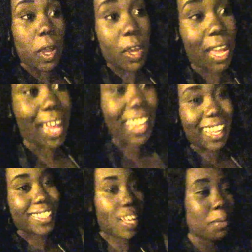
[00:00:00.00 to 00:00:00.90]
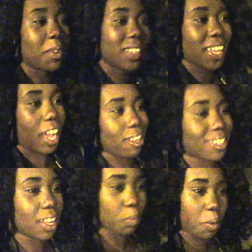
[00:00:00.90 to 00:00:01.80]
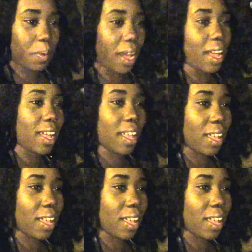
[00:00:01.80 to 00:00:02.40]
Now. Oh yeah, last time it was a couch that we bought.